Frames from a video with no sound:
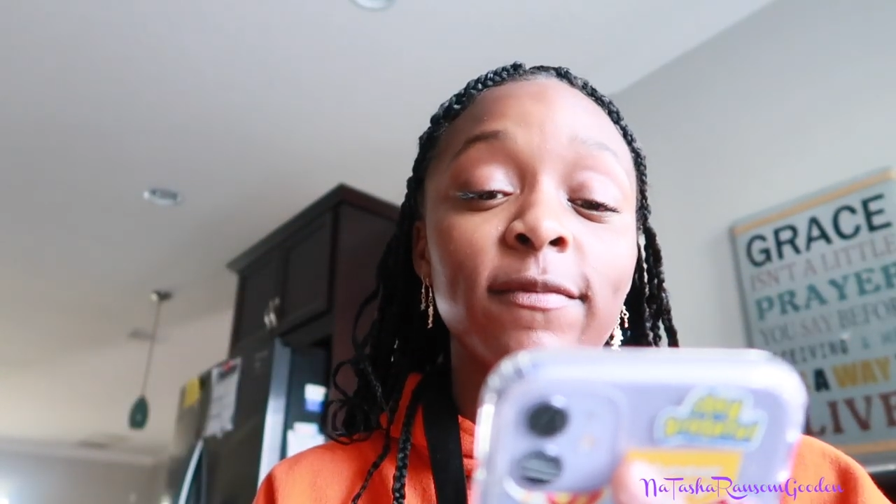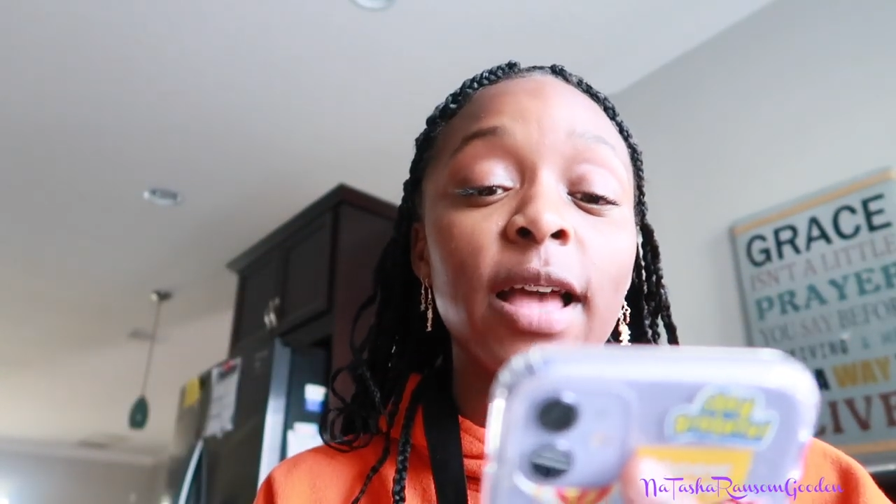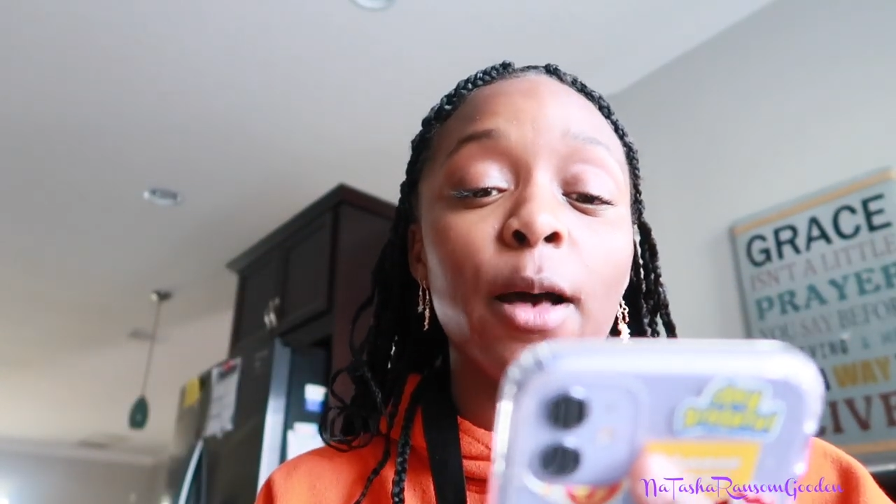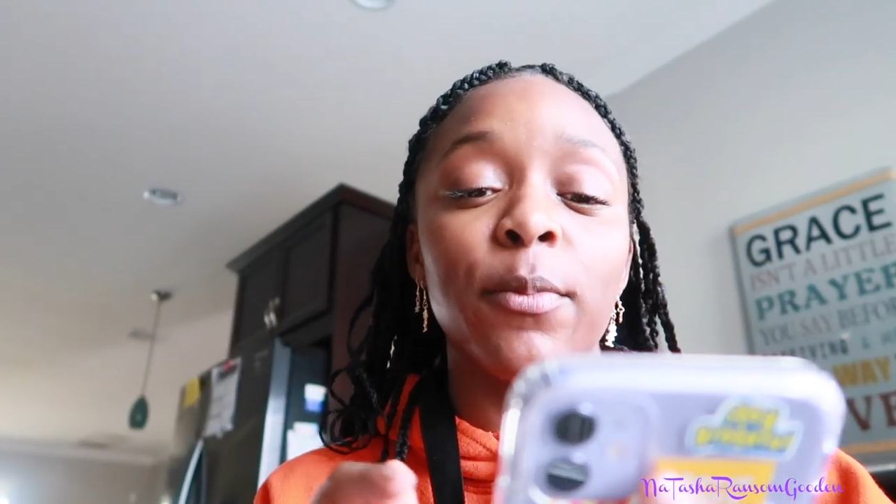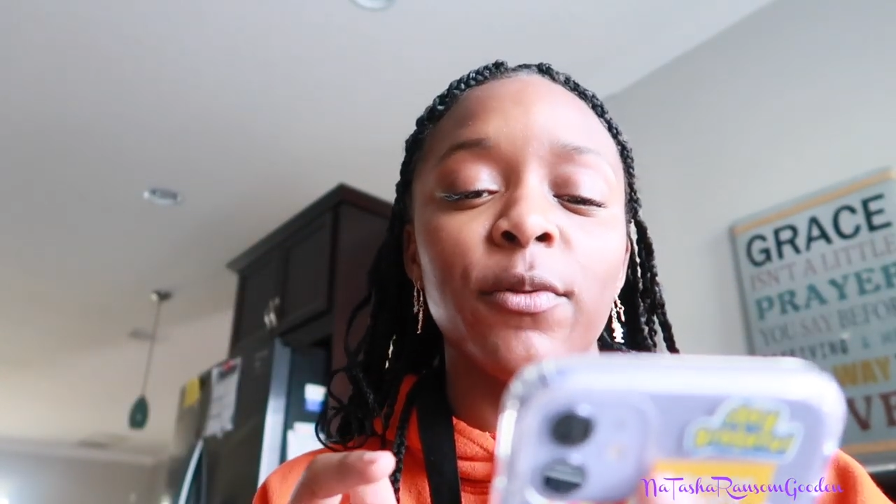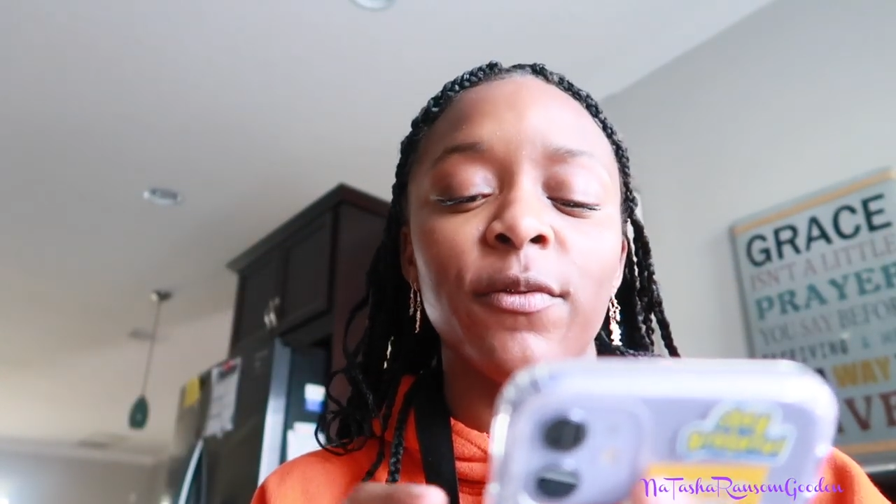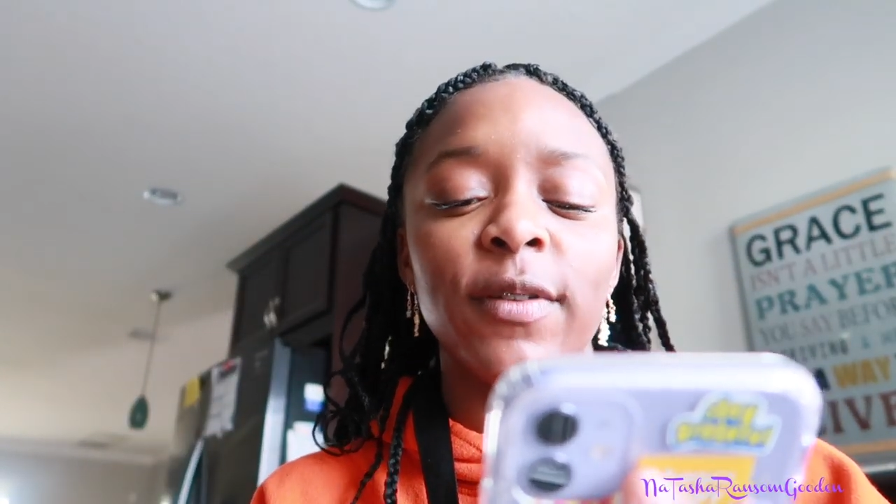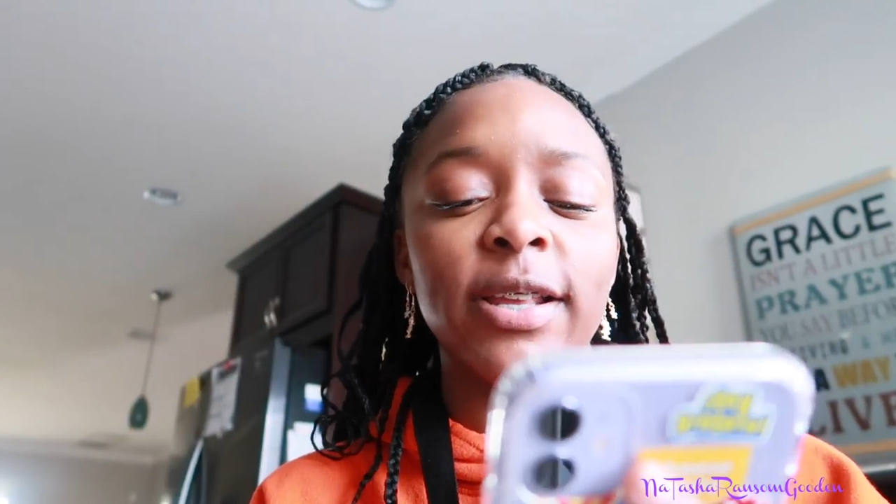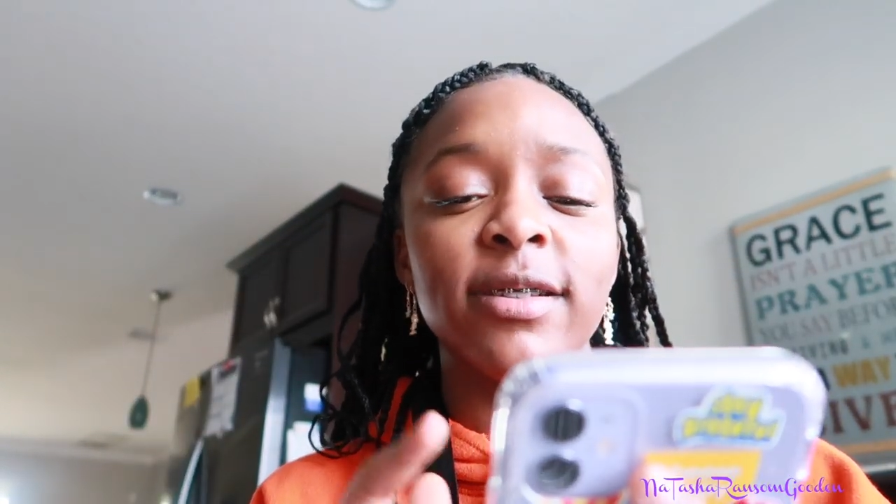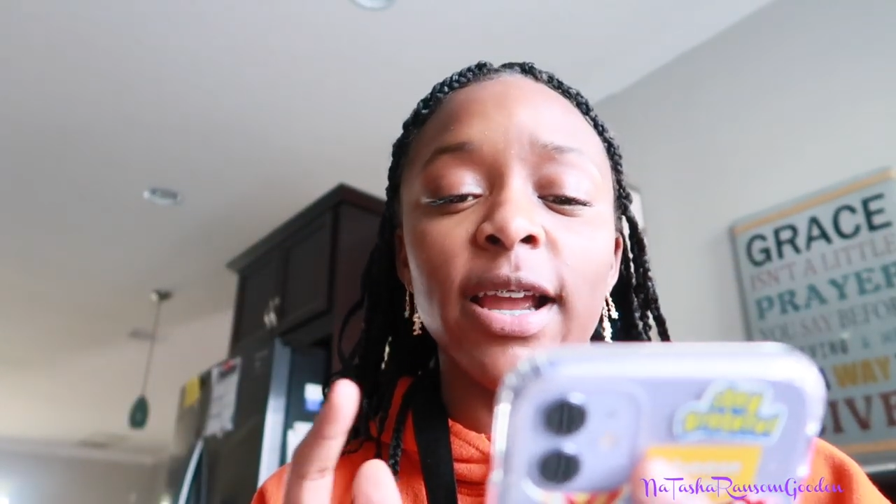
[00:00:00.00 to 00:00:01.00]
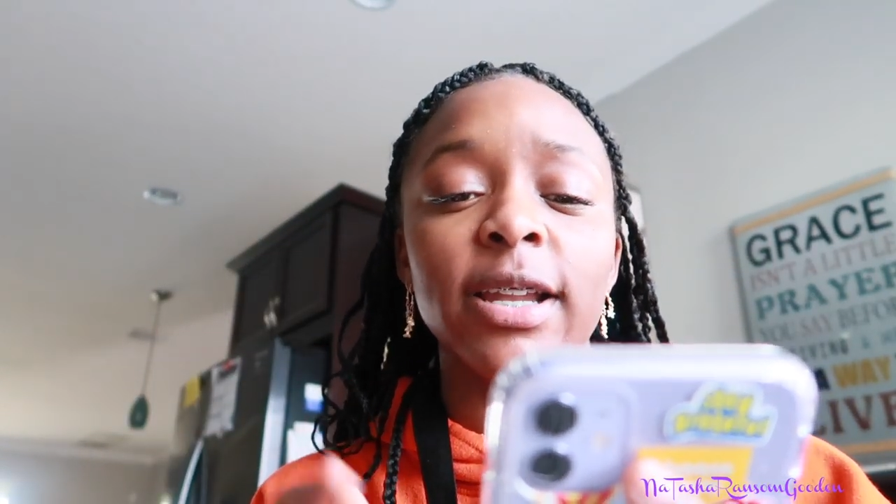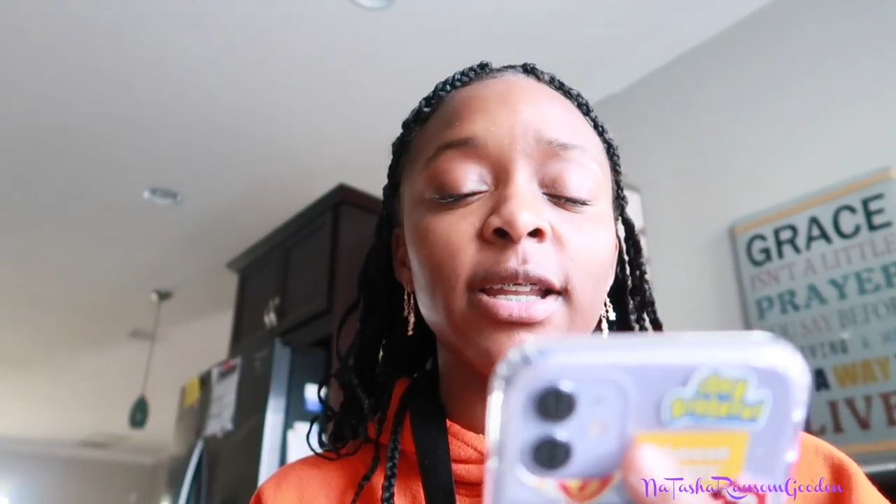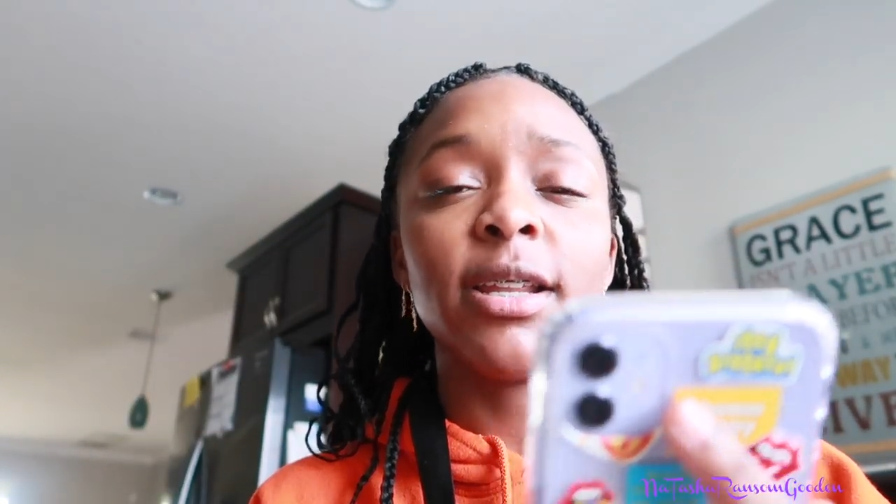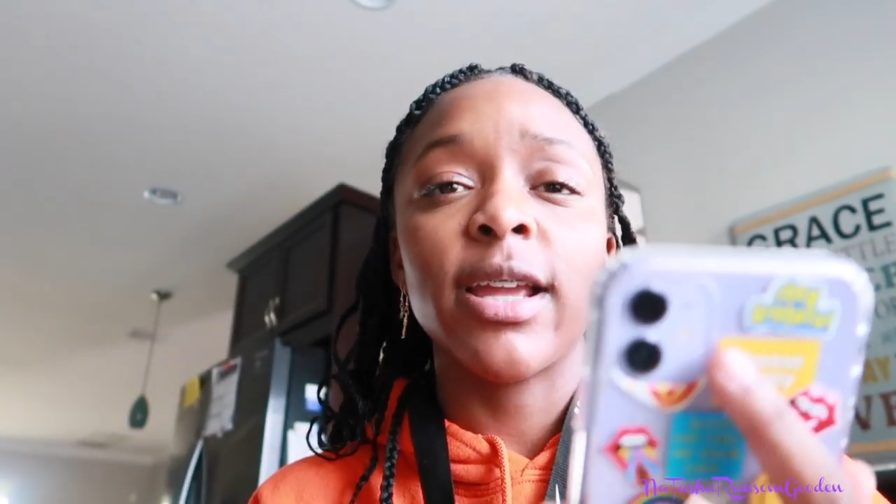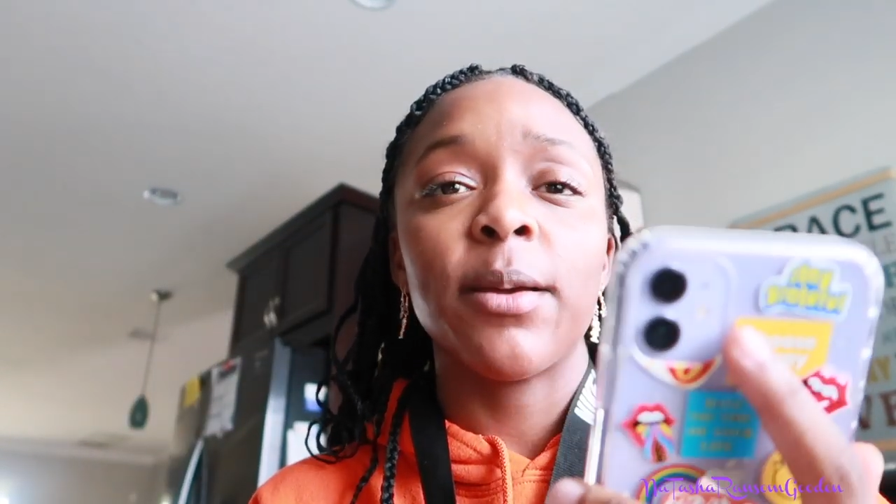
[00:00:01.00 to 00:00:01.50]
Apple Face ID
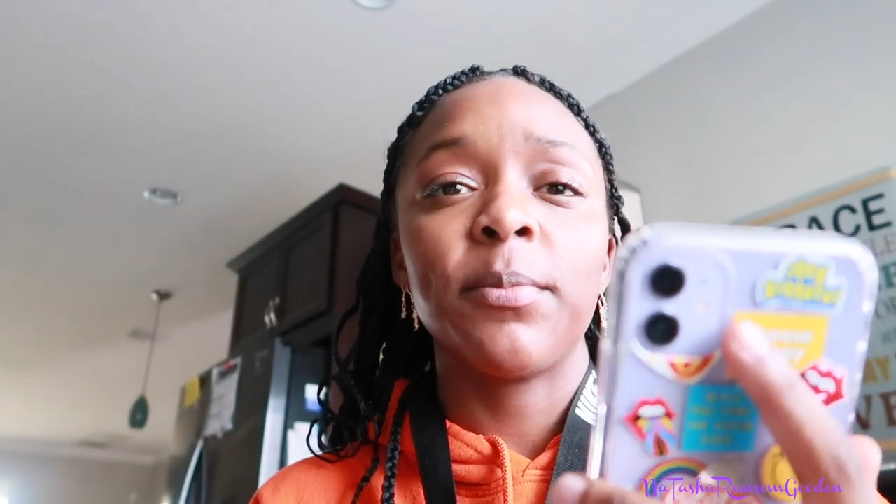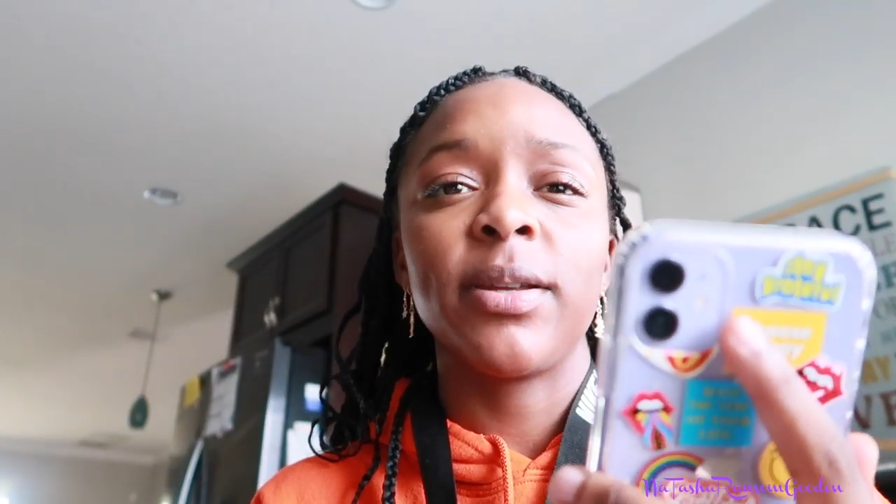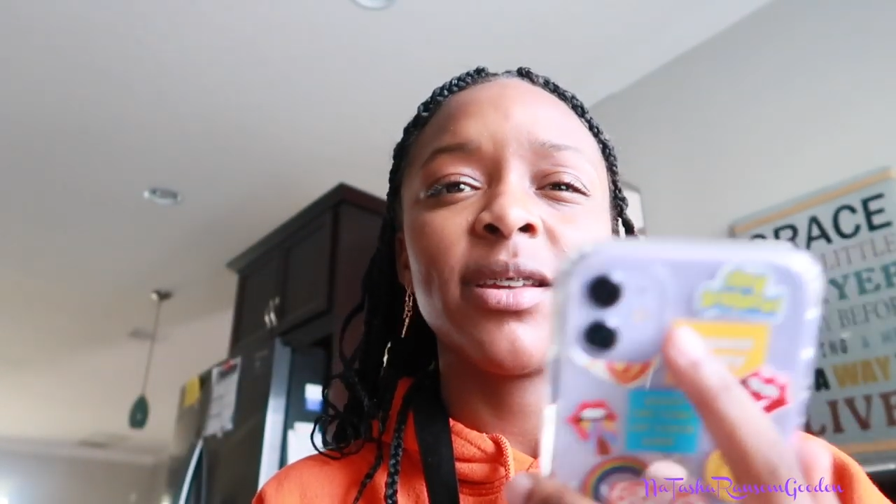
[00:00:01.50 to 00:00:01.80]
yet